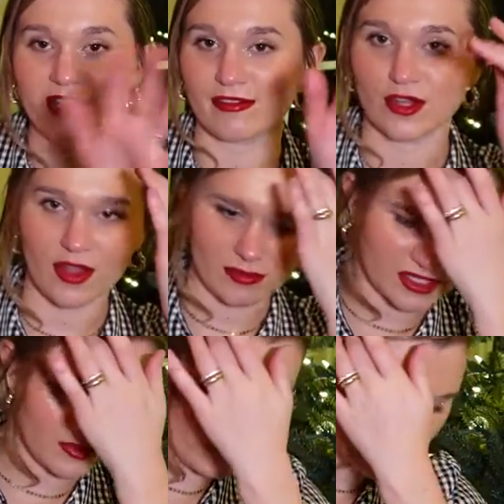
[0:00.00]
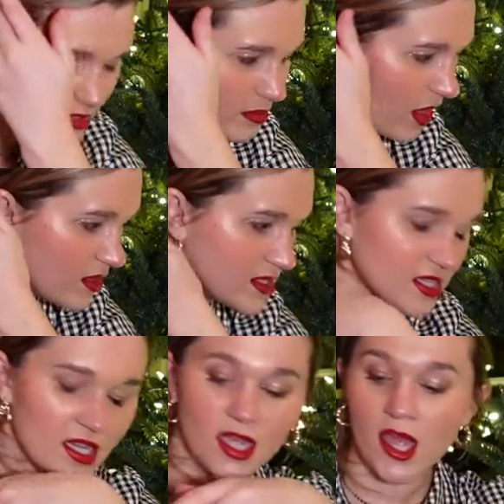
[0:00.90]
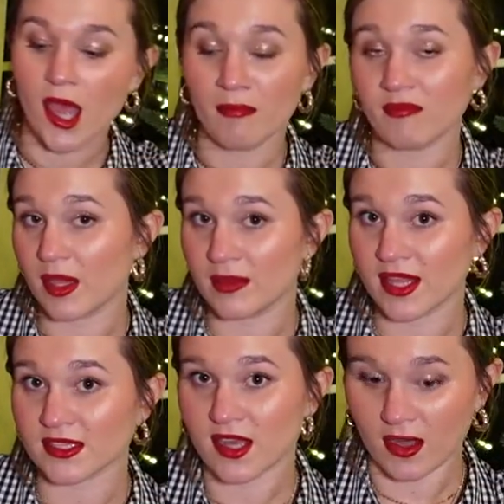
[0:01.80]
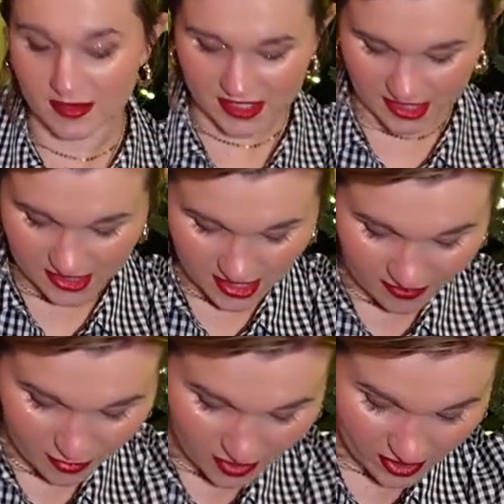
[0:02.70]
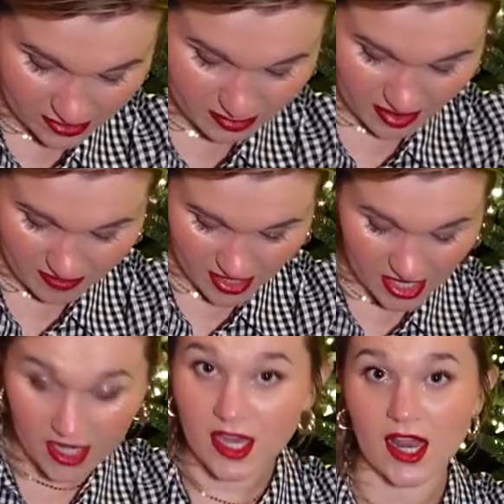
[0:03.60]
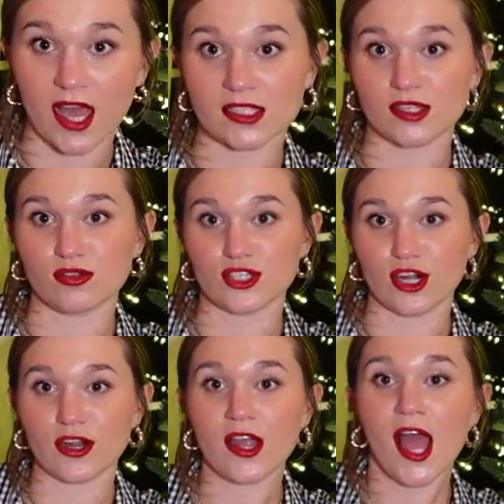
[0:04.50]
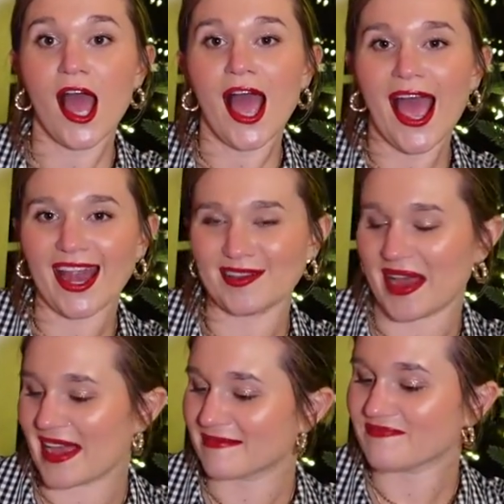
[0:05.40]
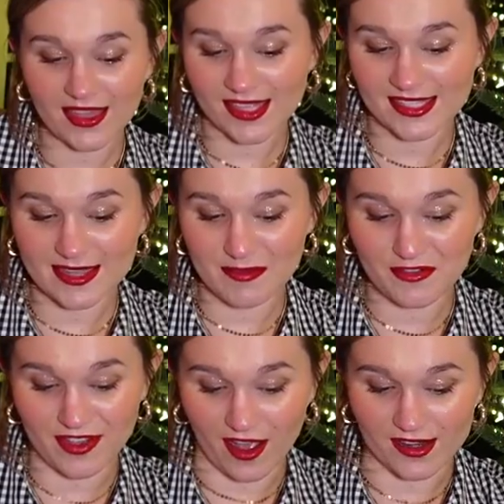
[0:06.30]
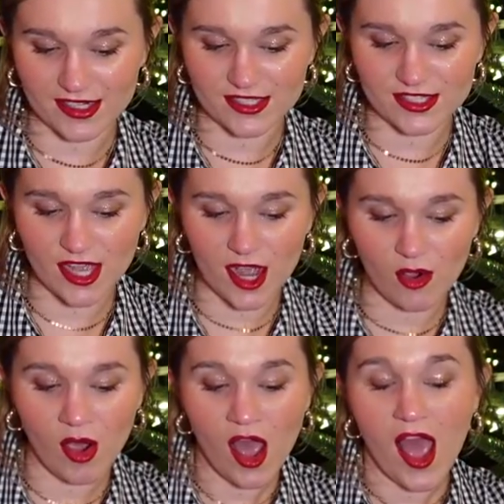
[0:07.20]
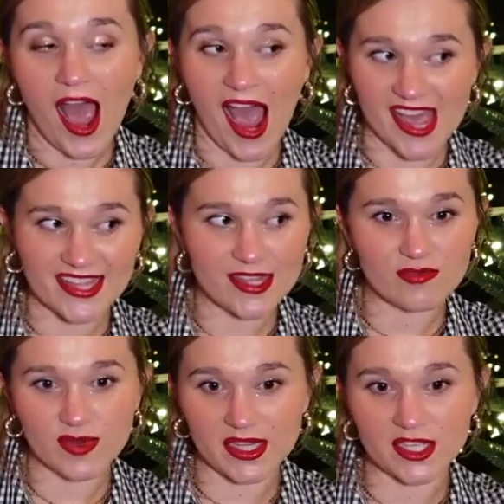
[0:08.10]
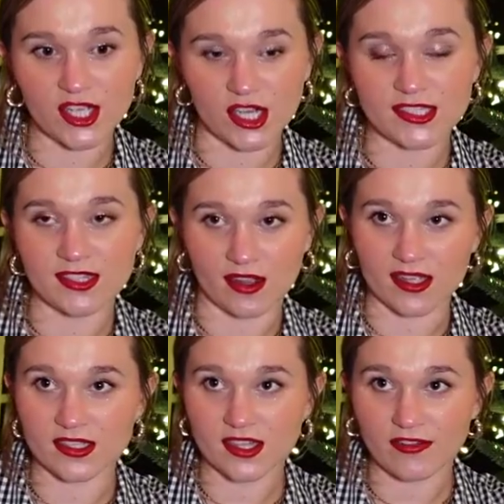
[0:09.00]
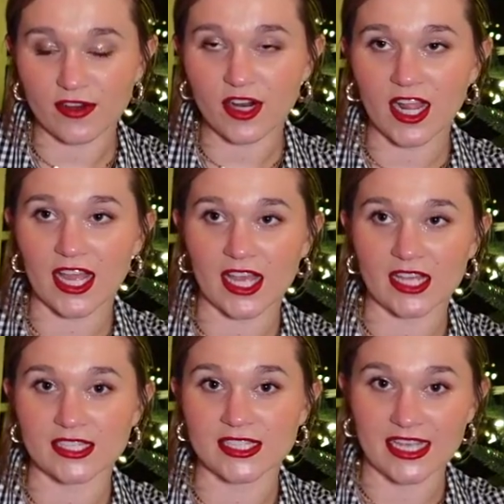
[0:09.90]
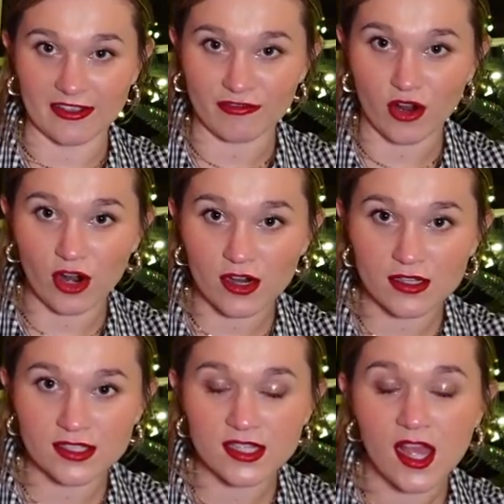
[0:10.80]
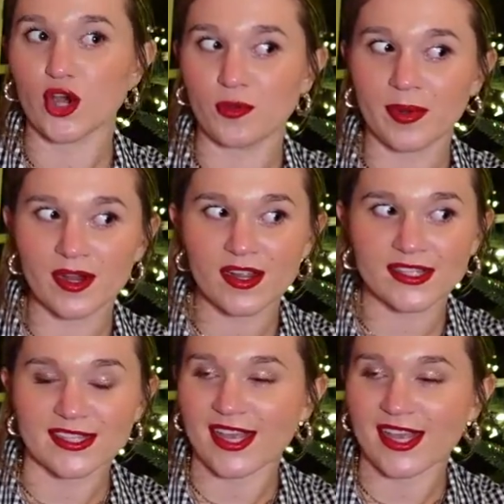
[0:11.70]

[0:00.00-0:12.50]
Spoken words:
never knew that was Sephora's policy. Maybe that's common sense to everyone else, but me, not so sure. Anyway, let's keep moving on. So I think a really good stocking stuffer is gift cards. Uber is